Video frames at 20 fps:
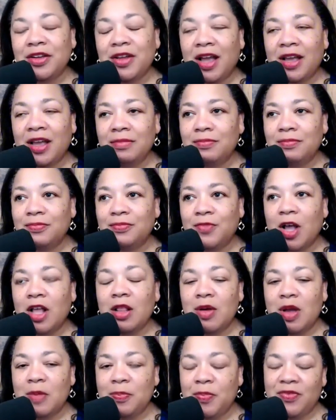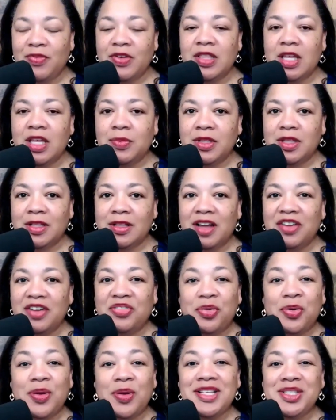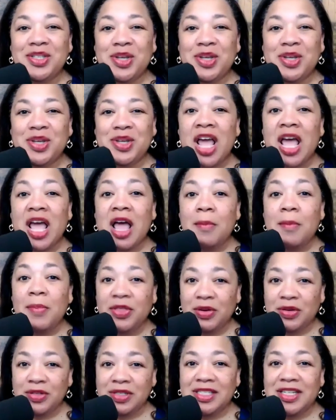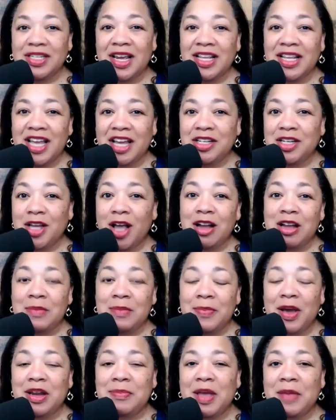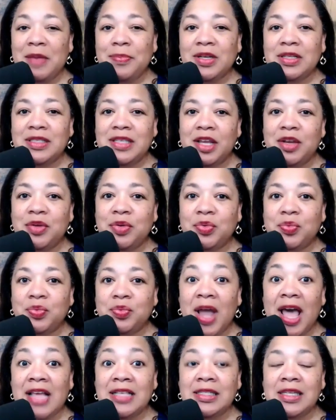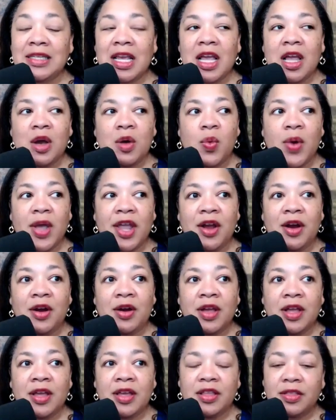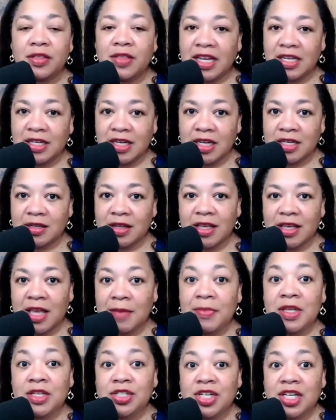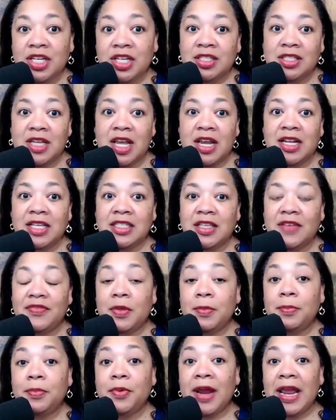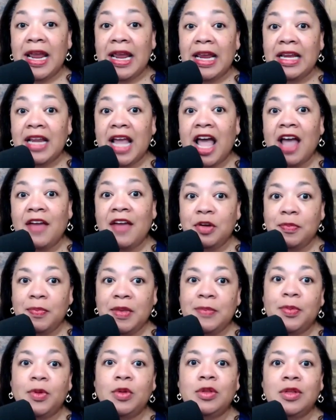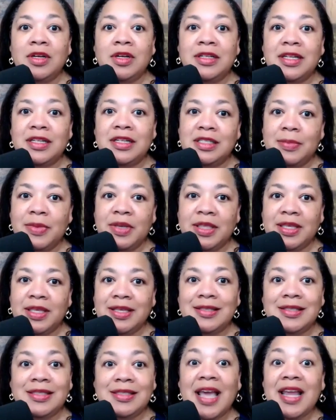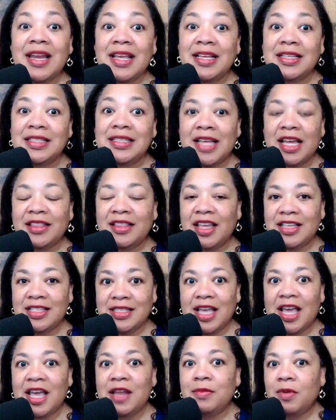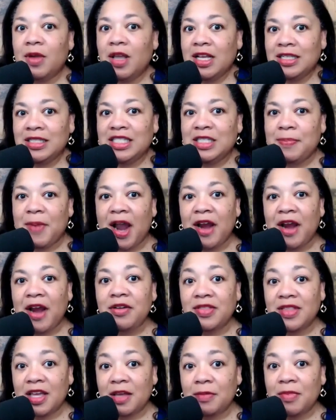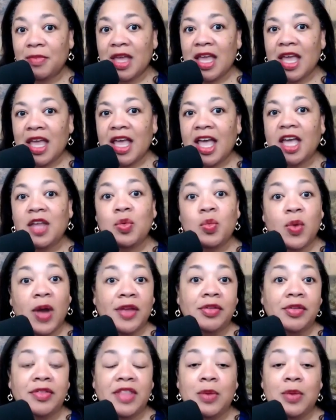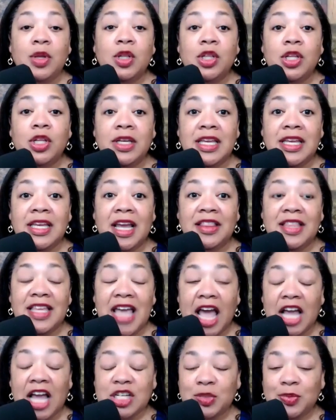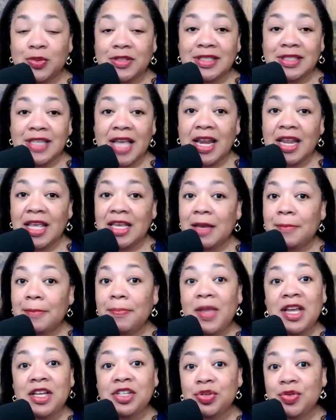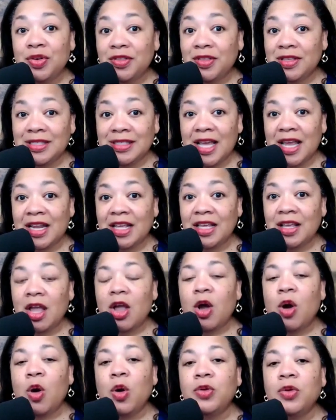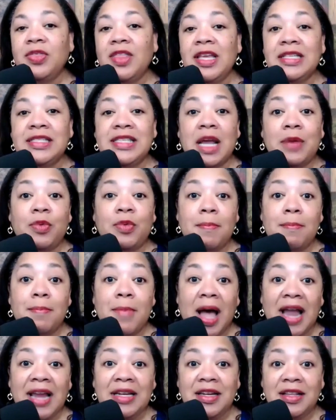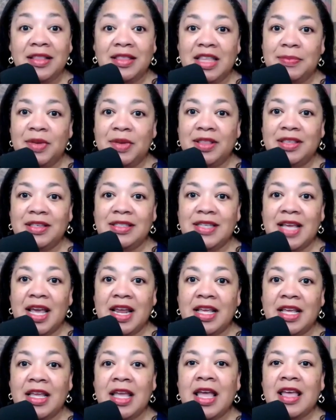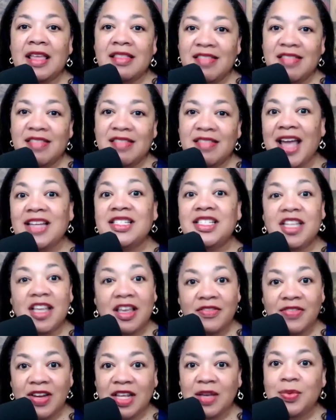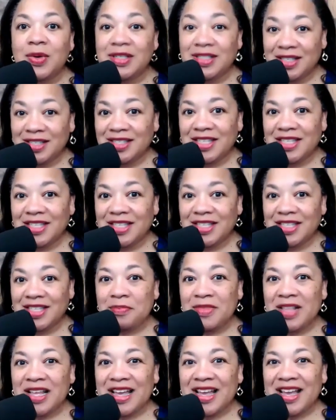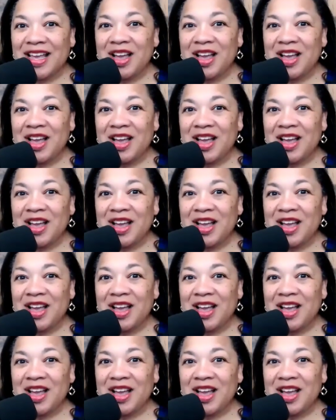I follow up everything with a lot of research, but there's study I talk about in my book, Sacred Rest, where they did imaging studies of the brain after people looked at some of these settings that they said inspired them. And whether they were looking at the actual setting, a picture of the setting, or things that reminded them of the setting, that activity was the same.